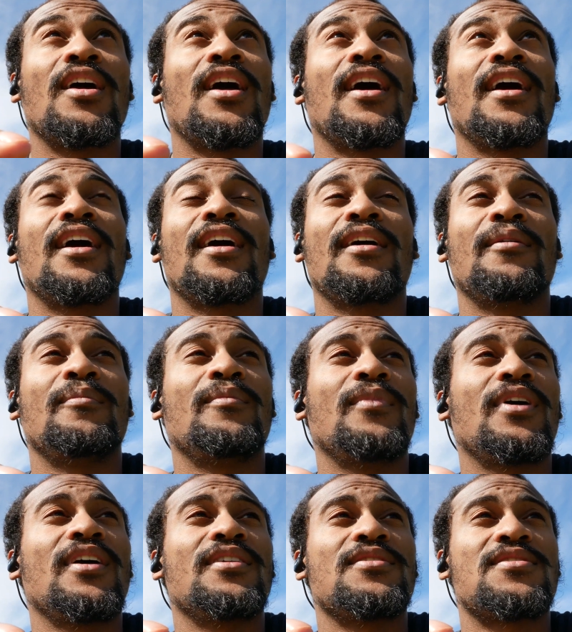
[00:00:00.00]

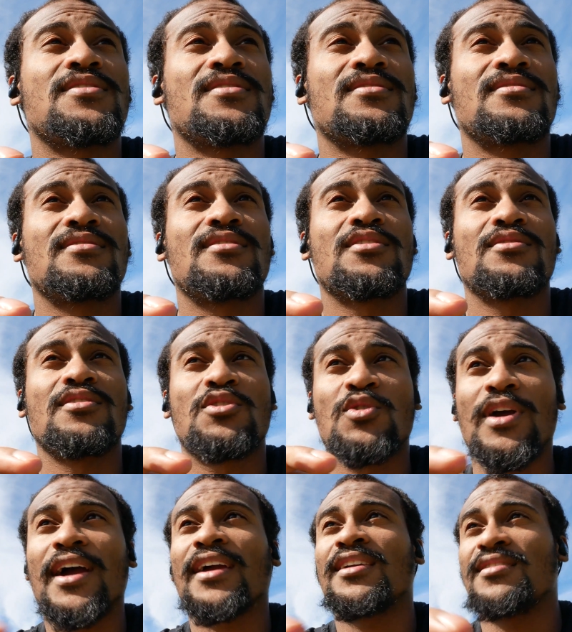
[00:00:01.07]
it's the
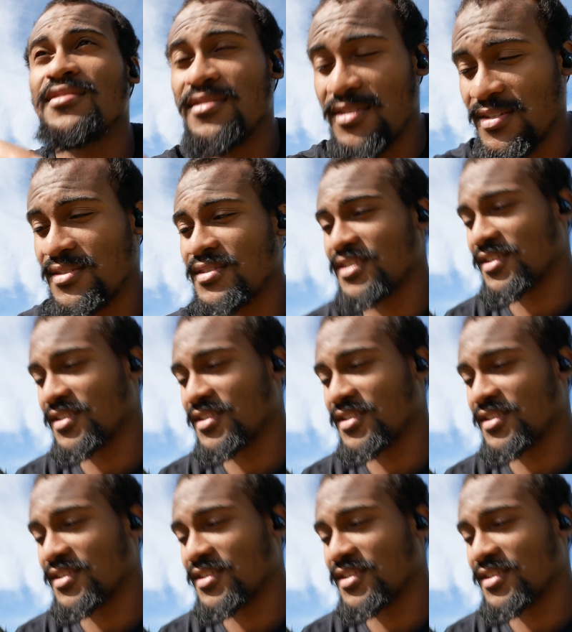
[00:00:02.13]
track is